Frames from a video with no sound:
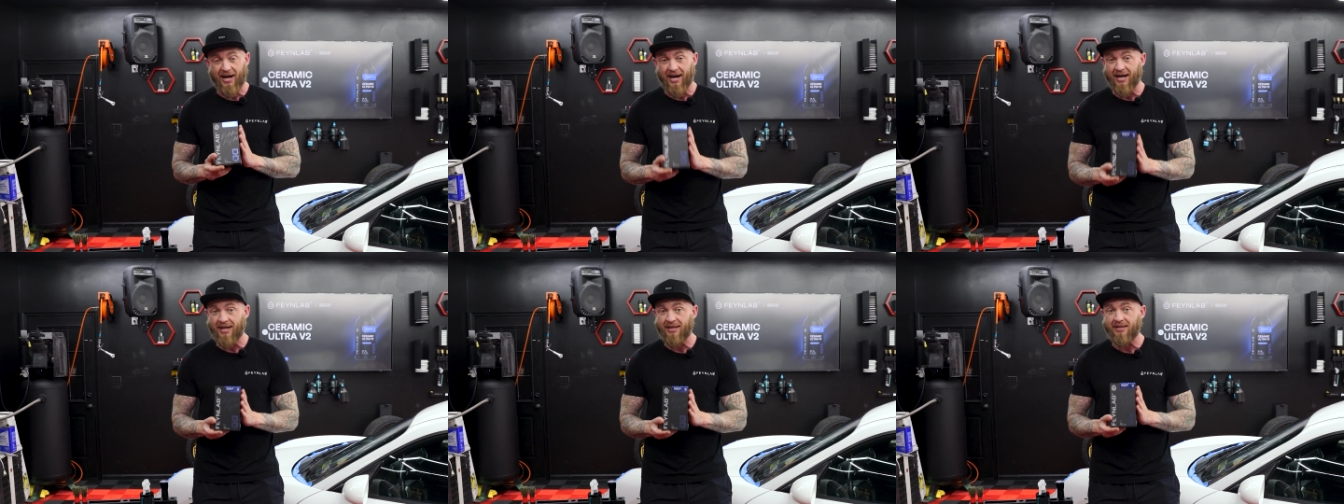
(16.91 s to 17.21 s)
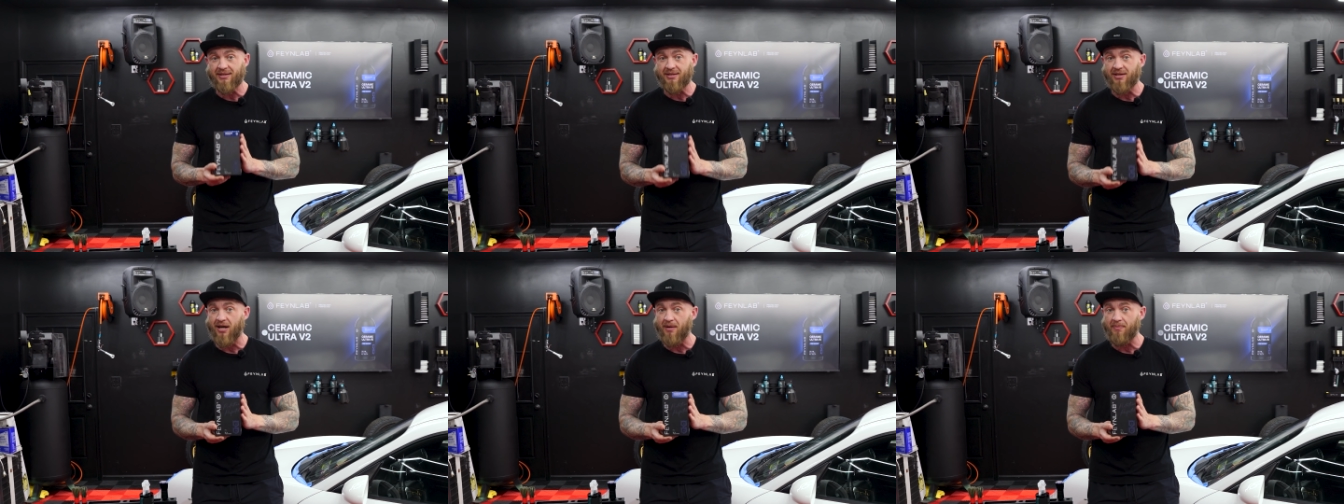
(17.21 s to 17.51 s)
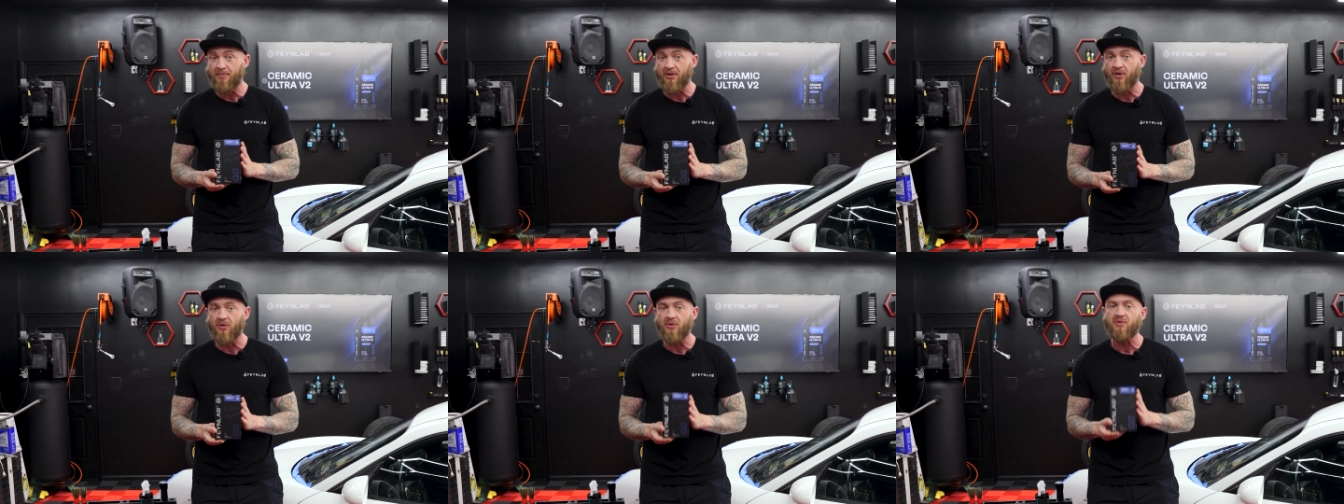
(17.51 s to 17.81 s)
and the
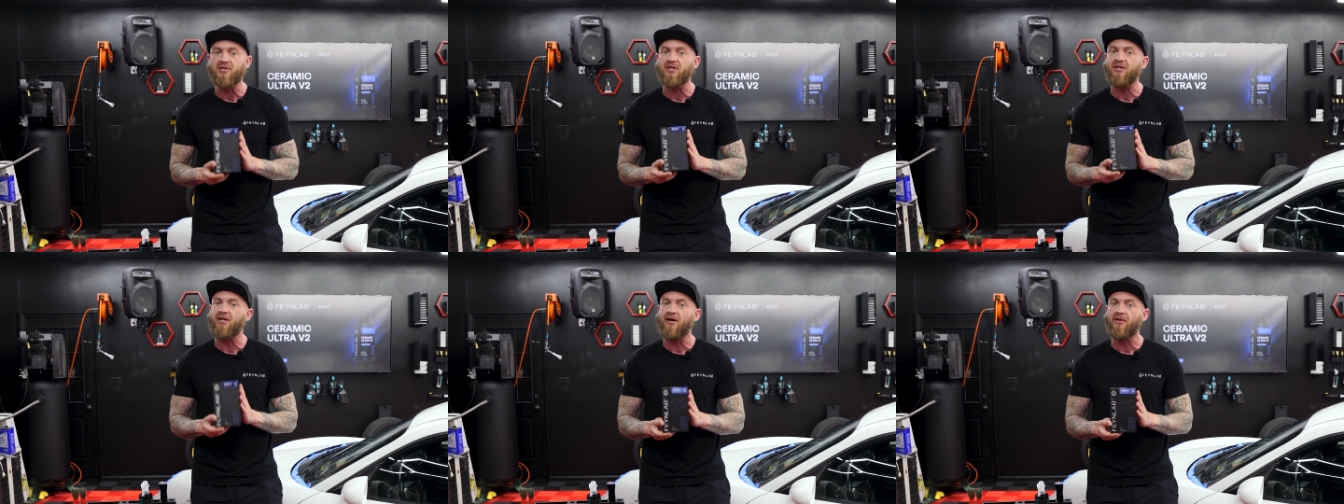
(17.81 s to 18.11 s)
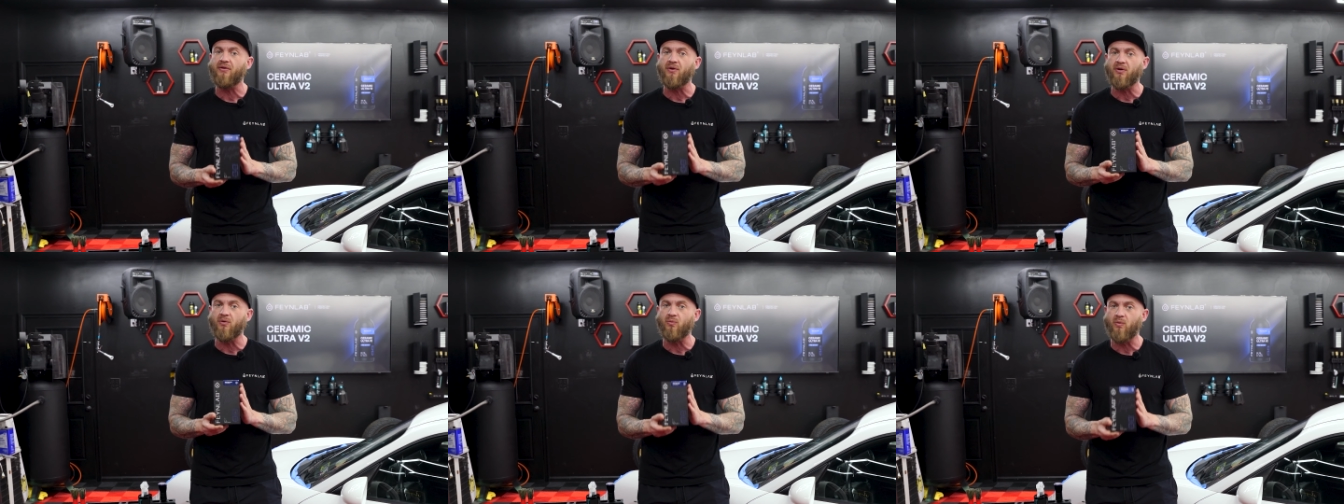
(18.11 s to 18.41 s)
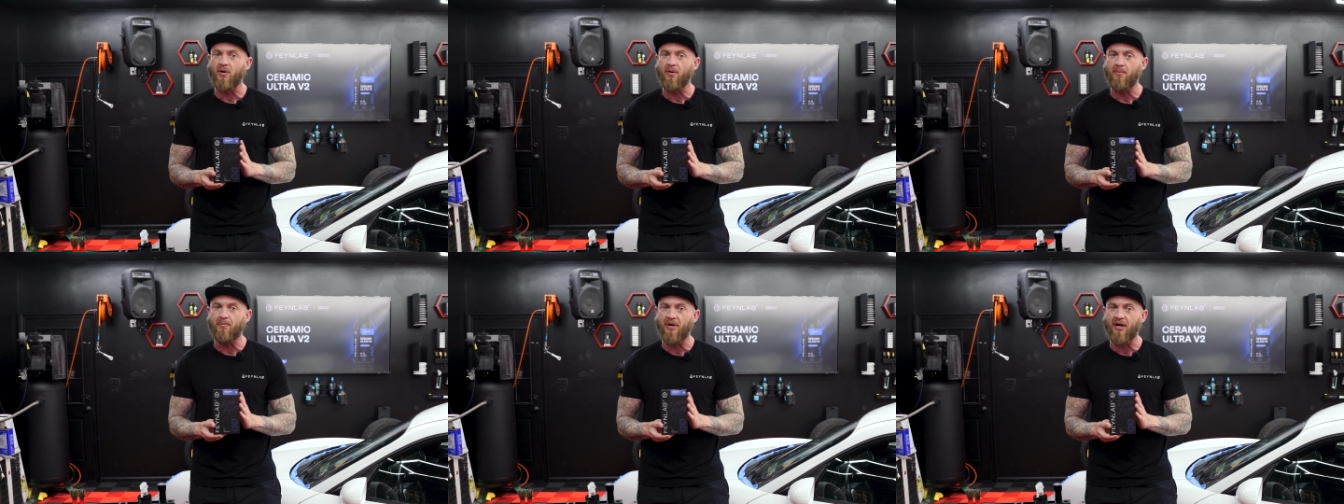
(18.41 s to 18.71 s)
top coat together on
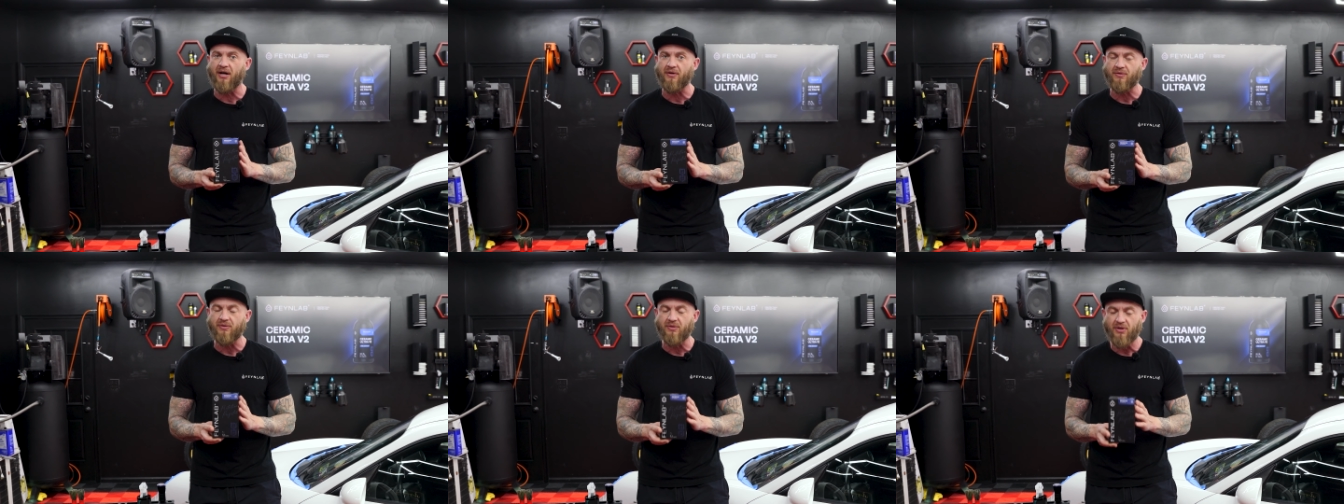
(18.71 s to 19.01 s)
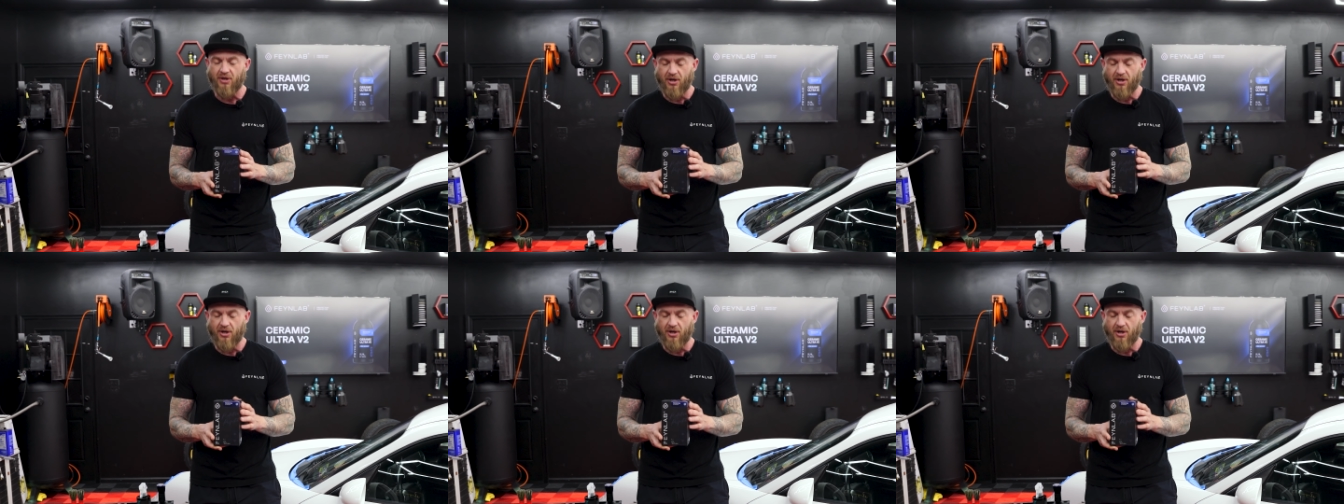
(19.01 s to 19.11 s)
one bottle.